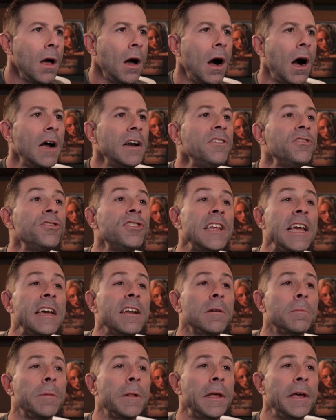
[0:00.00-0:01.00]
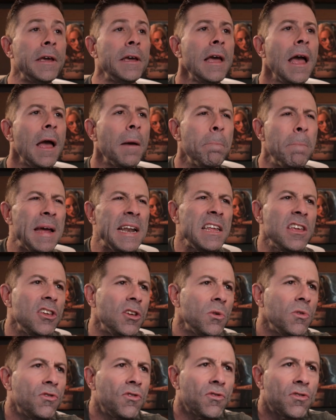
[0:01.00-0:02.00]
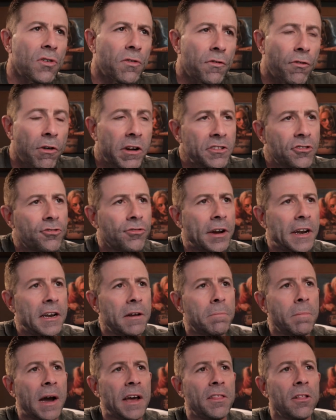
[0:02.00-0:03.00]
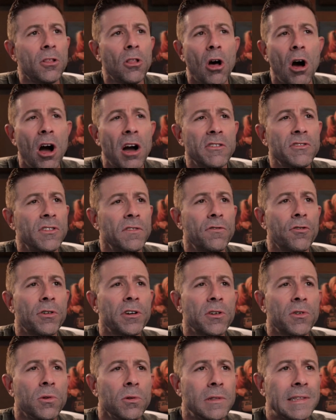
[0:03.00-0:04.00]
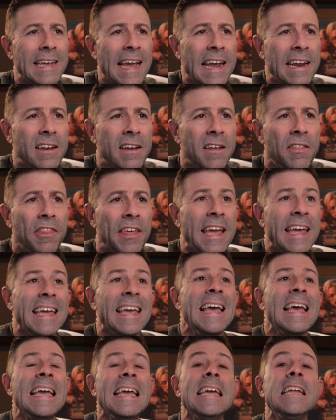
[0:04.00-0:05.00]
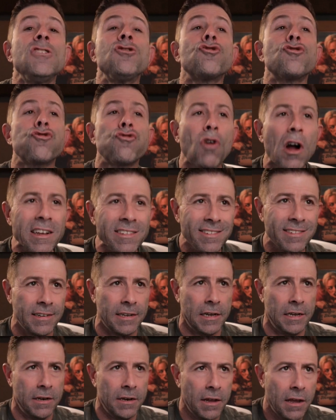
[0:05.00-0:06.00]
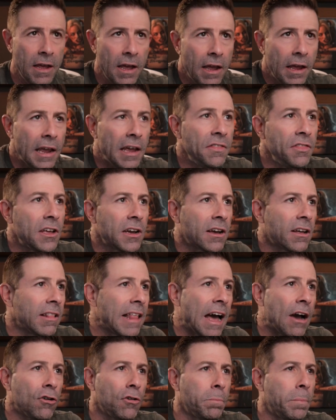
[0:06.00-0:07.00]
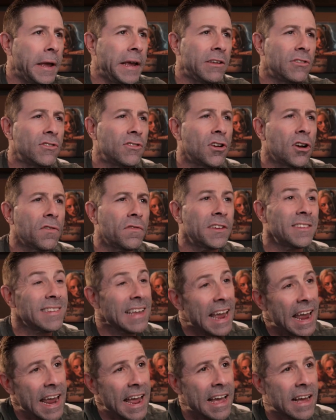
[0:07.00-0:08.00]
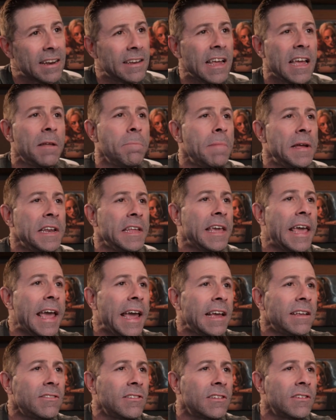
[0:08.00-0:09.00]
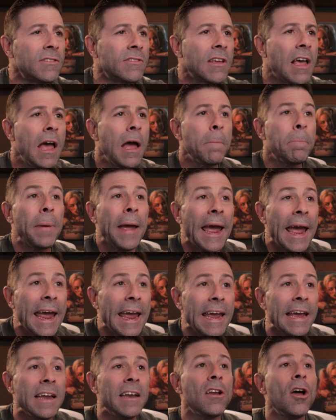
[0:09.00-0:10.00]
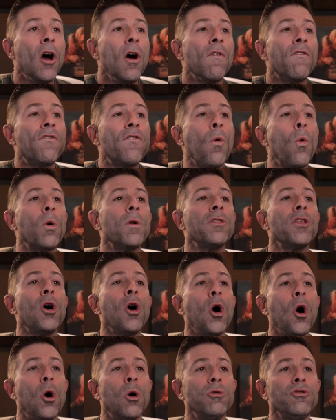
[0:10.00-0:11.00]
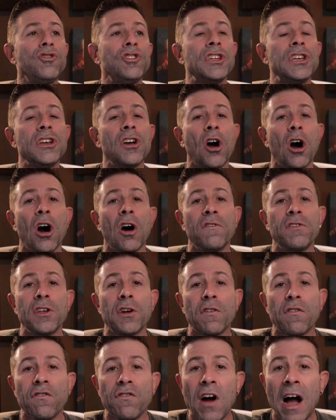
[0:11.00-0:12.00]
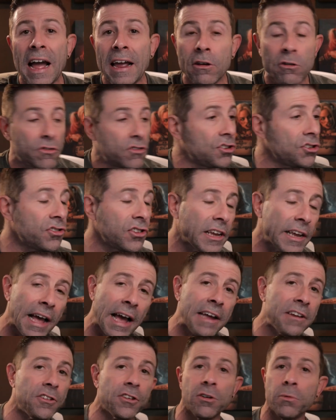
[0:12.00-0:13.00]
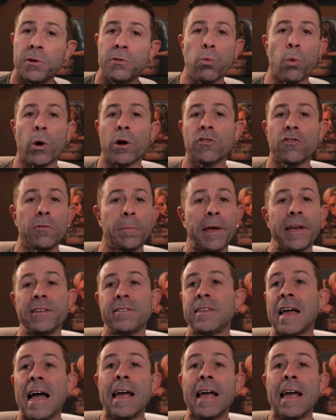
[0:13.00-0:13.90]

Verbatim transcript: Understandably, many users are frustrated by the loss of critical data they entrusted in the cloud based service and, in many cases, paid for the hosting of their files, just like I do with Workspace.